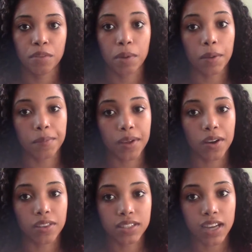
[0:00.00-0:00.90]
pumping
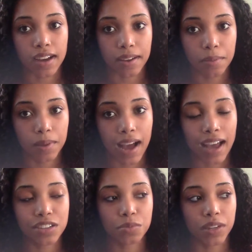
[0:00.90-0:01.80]
all the time,
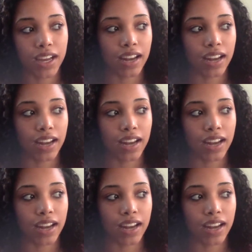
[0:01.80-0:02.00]
I just went